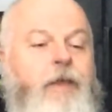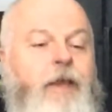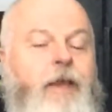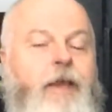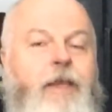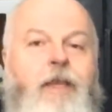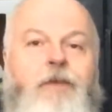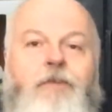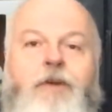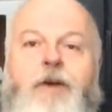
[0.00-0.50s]

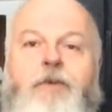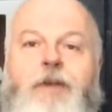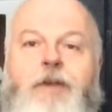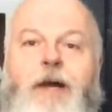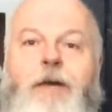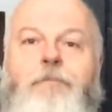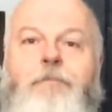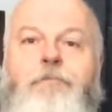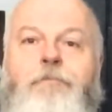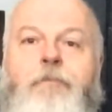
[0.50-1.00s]
Any road
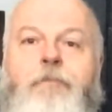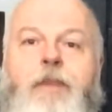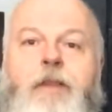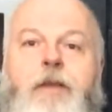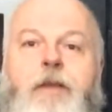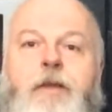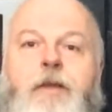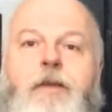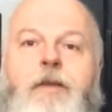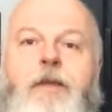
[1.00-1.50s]
up.
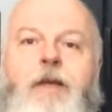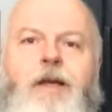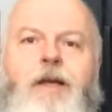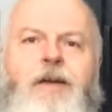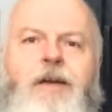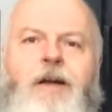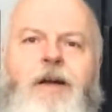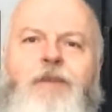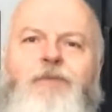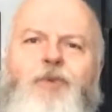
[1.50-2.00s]

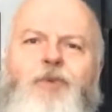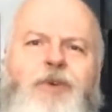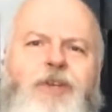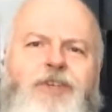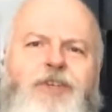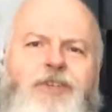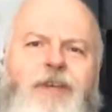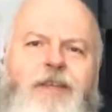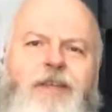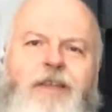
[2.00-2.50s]
I've already
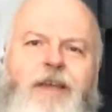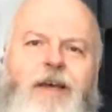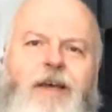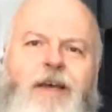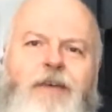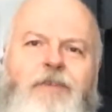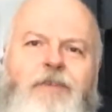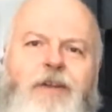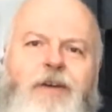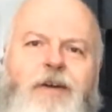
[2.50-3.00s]
said that,
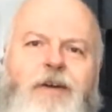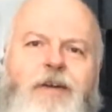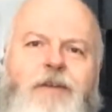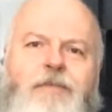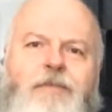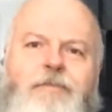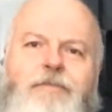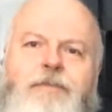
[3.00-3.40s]
haven't I?